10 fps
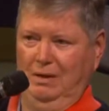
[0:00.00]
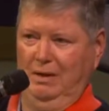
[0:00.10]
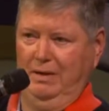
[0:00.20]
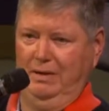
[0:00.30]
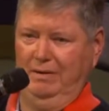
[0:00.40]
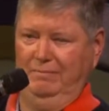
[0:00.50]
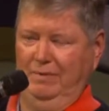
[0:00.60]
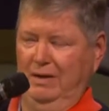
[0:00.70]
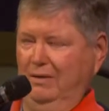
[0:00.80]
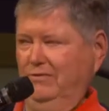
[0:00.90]

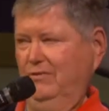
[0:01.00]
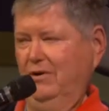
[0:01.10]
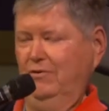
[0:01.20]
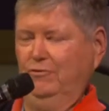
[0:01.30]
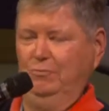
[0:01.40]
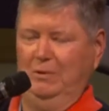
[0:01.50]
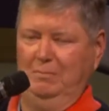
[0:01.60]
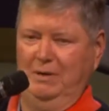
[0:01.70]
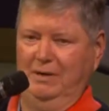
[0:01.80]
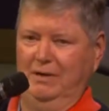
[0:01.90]
And Sarah's
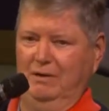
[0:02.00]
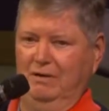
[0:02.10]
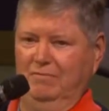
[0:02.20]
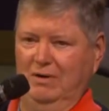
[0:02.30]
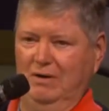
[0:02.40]
been my caregiver